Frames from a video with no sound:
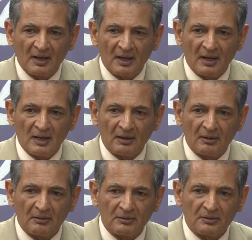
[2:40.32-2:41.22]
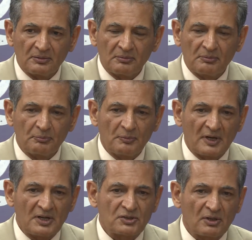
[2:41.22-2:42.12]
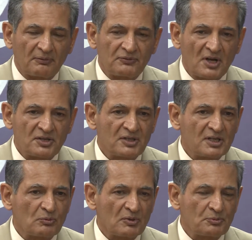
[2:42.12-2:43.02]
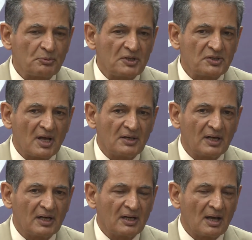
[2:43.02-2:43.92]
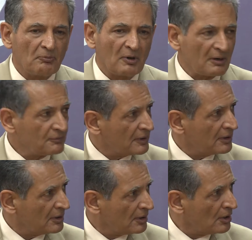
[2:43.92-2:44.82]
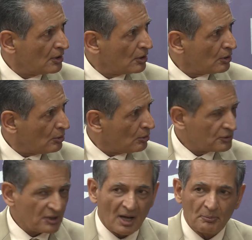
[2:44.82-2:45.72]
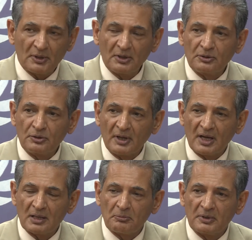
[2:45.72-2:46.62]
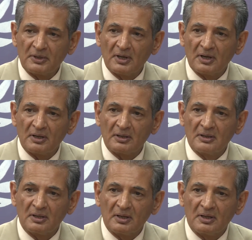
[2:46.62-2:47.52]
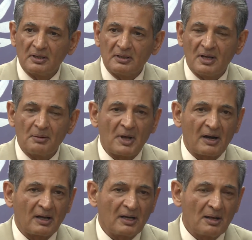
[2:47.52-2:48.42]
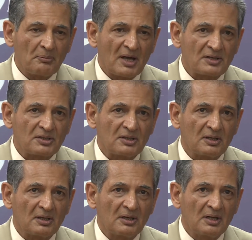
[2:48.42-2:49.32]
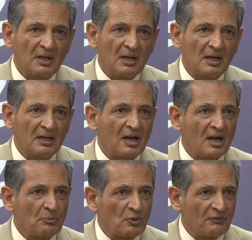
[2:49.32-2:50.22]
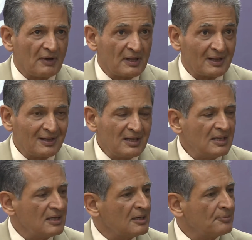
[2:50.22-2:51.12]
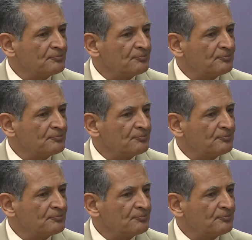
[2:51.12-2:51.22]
uh, the Minister of Justice was presiding and I'm one of the co-chairmen together with the, uh, the American ambassador and a number of other key